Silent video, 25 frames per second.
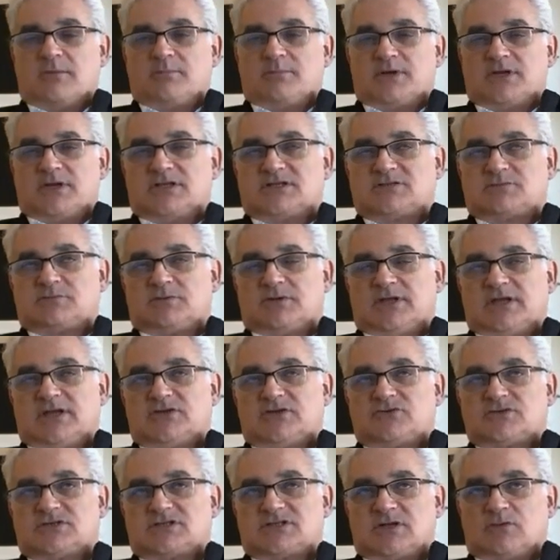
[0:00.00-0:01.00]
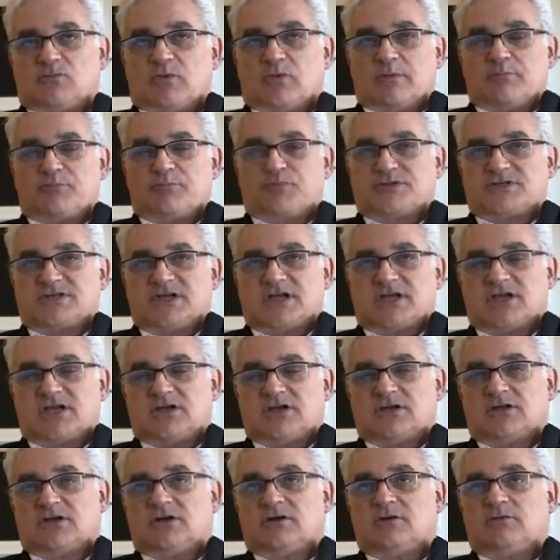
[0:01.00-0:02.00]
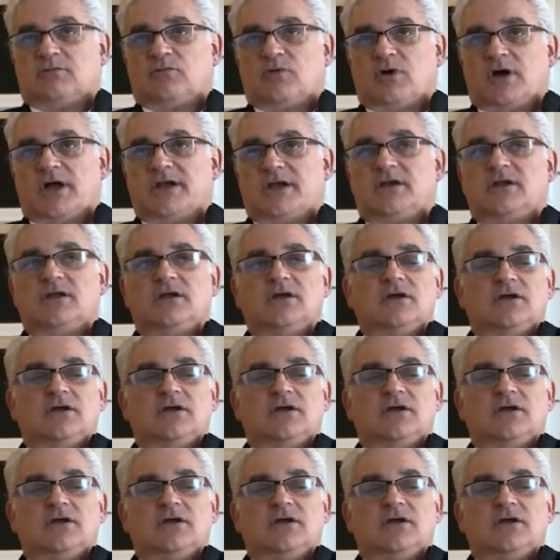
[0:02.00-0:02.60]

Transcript: But it's really interesting. One particular one